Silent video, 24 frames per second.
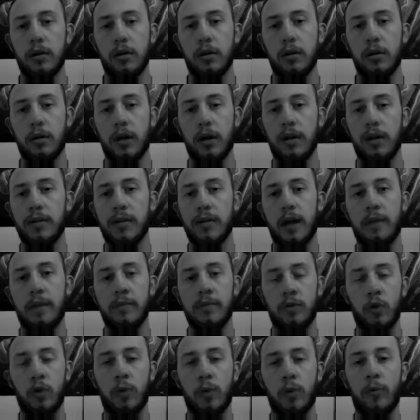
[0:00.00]
a lot of
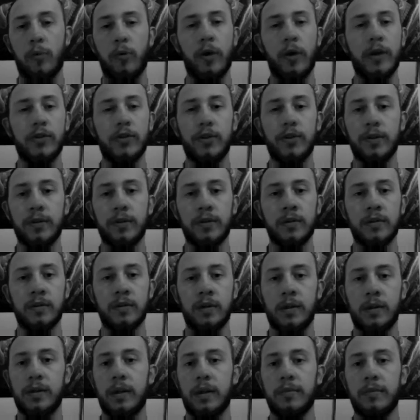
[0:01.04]
times in corporations, a
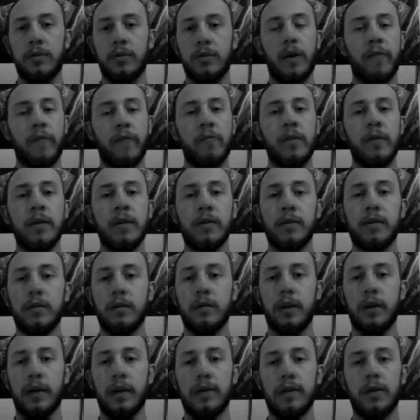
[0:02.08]
lot of times in government,
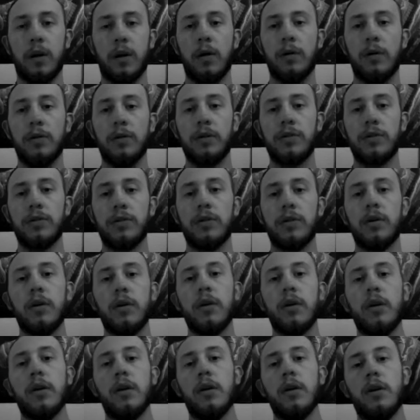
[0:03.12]
like it's kind
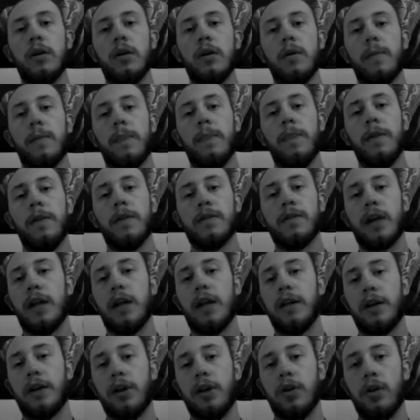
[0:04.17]
of
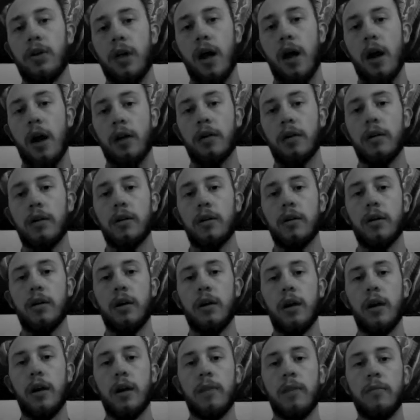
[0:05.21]
like a clock.
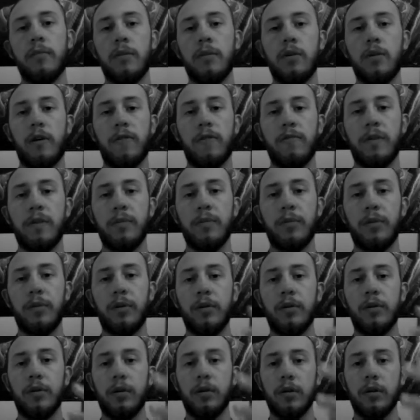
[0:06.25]
You have
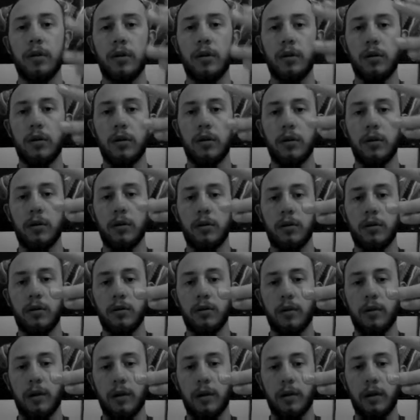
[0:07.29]
people,
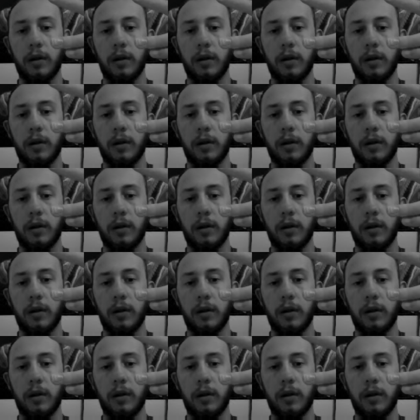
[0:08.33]
like,